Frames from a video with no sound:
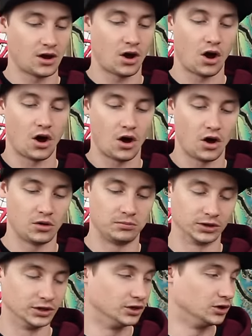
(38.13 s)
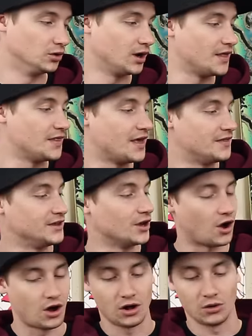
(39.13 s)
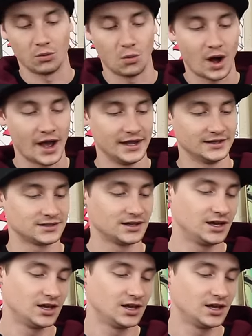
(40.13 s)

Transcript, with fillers: all blue, and then the all white.